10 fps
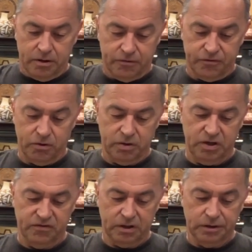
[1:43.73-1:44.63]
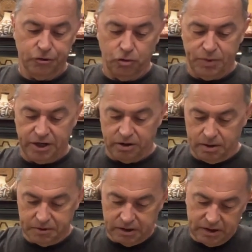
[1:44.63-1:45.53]
So he's a little better.
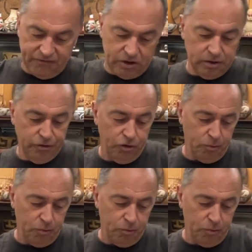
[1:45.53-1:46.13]
I'm going to give it a little